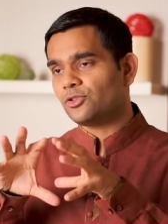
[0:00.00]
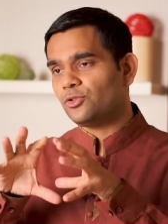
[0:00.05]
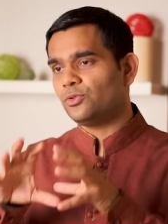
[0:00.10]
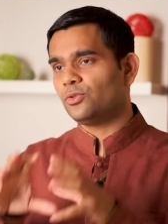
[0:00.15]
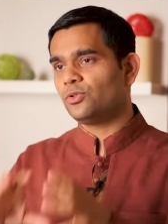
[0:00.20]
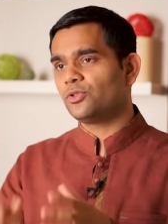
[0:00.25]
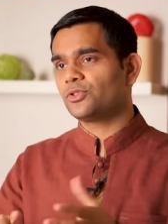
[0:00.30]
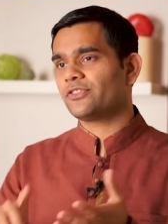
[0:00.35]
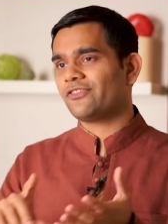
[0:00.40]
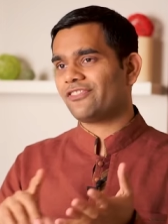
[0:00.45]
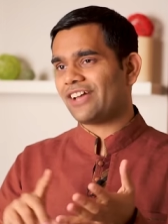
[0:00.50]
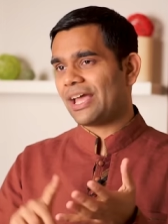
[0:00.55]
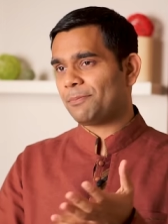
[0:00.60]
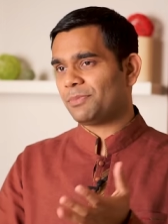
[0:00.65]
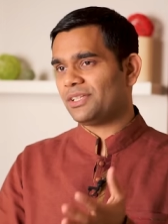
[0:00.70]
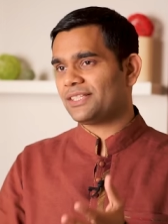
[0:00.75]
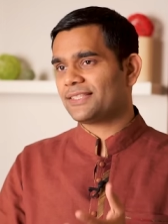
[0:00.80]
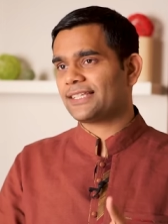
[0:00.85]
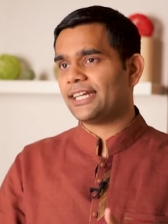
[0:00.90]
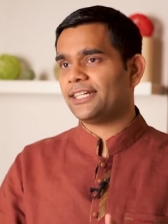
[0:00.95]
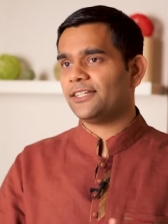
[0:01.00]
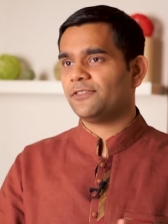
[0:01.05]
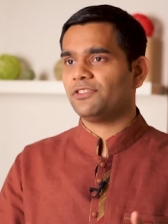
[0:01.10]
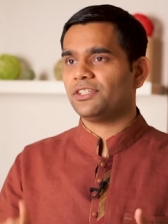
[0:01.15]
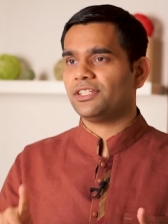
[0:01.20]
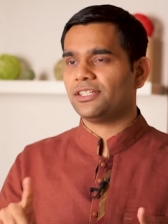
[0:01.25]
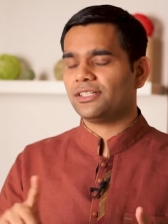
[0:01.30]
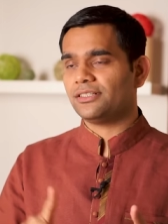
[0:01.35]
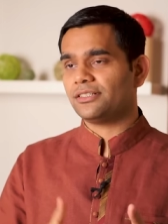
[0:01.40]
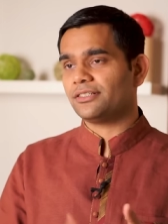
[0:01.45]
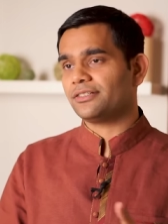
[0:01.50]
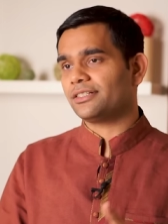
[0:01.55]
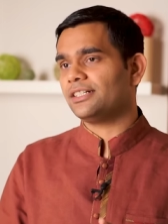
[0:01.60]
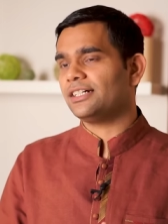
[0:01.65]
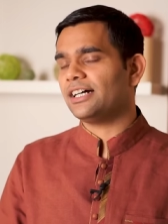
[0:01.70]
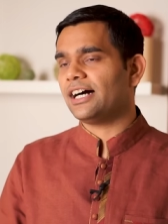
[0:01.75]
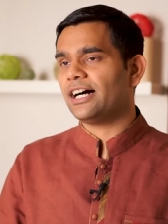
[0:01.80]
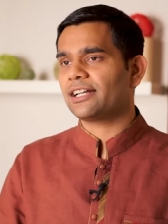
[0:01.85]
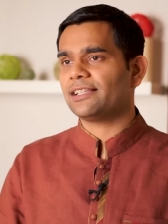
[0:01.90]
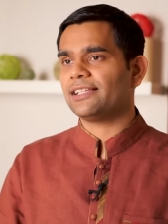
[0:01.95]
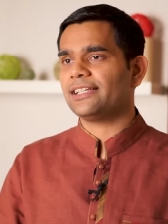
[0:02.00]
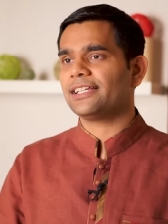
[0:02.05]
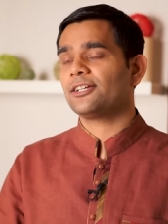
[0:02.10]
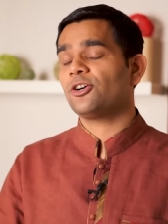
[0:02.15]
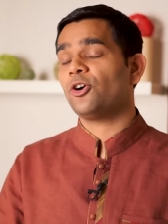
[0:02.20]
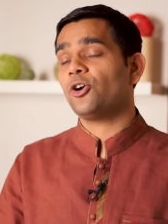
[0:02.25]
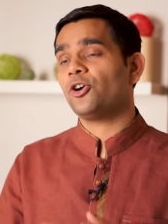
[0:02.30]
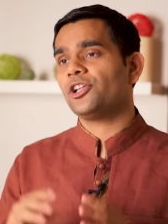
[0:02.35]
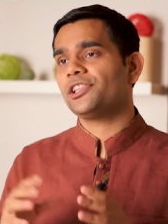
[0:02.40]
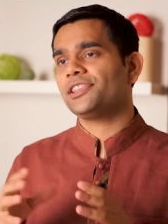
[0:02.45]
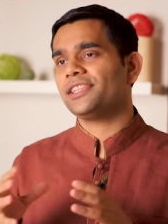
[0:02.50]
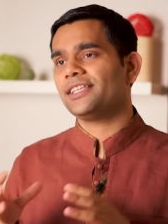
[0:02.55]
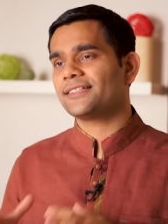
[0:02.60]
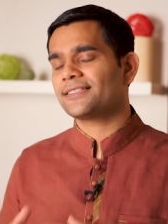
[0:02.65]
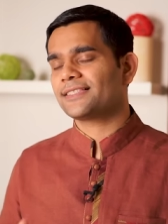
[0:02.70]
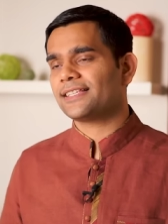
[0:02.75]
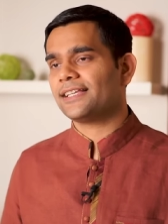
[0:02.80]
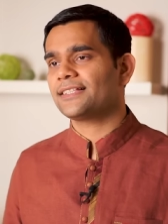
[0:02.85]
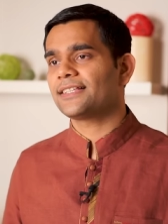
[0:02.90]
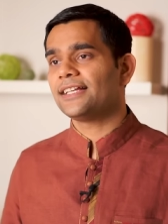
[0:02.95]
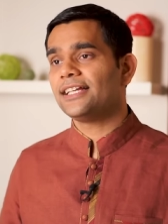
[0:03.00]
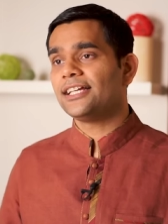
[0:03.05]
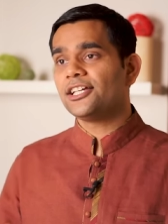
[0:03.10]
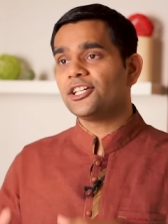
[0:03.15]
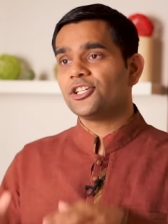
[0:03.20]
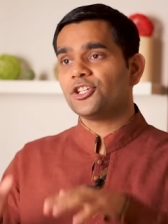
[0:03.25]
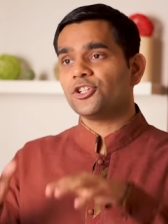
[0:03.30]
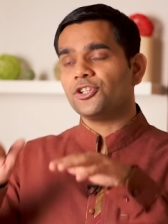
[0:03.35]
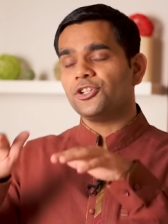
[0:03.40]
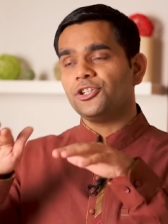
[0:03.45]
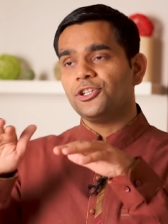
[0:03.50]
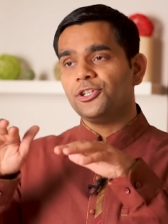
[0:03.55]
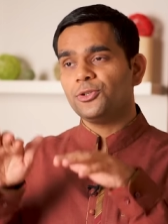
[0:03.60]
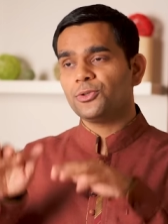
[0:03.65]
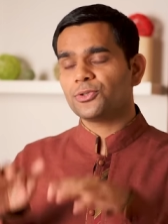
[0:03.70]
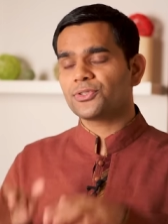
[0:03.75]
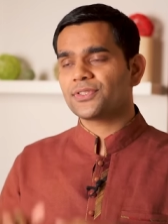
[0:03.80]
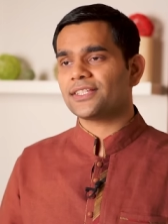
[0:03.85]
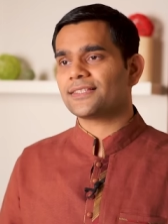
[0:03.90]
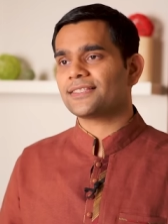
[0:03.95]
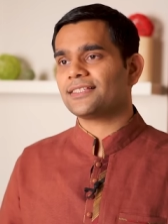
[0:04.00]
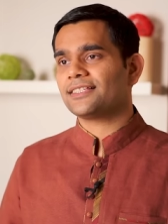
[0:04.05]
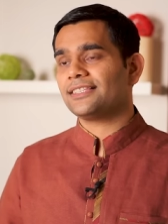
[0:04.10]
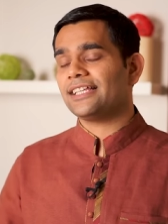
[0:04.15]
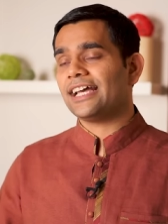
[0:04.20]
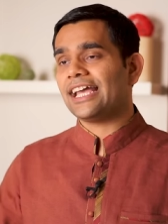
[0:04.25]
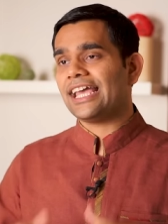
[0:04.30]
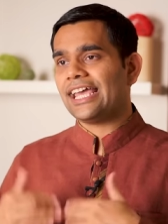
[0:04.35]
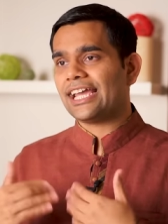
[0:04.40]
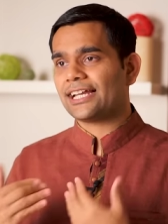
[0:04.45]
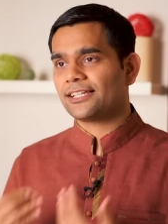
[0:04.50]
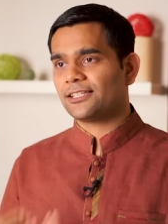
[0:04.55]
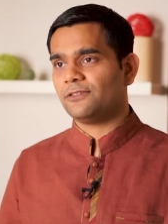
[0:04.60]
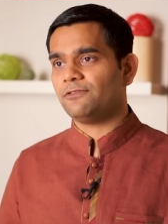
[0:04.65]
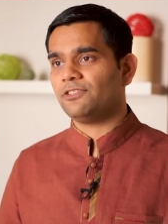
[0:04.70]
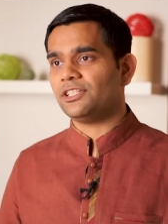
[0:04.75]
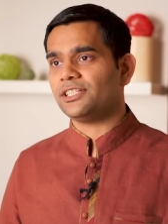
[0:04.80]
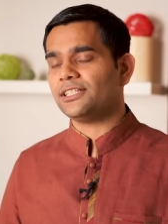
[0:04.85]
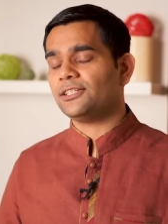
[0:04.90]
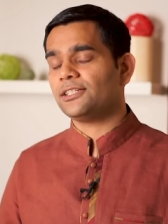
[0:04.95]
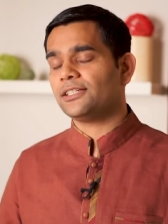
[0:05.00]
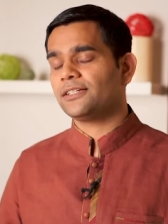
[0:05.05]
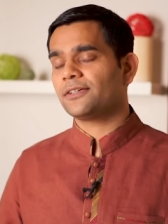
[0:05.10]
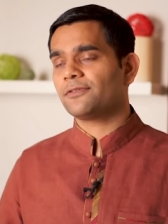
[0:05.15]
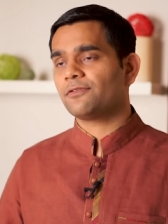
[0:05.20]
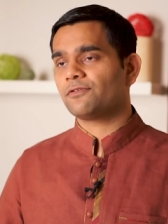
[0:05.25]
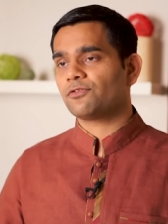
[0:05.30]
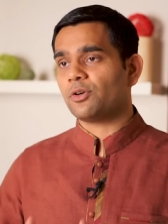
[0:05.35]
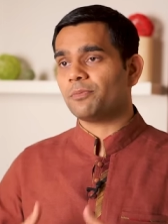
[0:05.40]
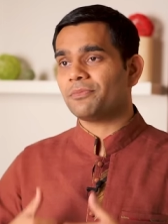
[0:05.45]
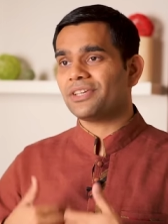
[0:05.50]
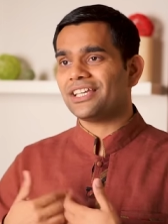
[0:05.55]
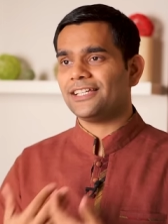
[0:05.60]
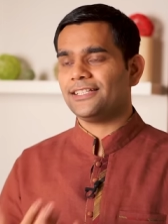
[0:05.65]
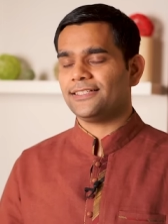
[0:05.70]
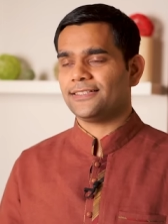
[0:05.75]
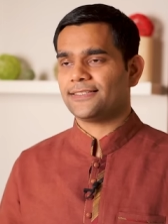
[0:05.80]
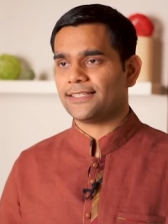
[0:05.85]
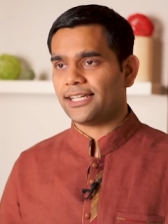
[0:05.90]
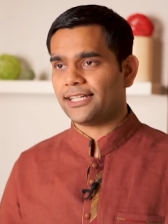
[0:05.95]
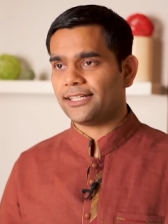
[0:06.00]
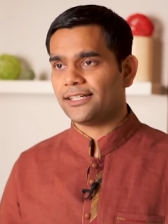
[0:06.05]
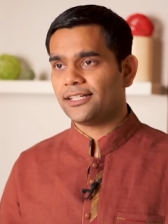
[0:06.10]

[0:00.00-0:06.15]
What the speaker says: use of apple cider vinegar, garlic, all these things reduces the activity from inside.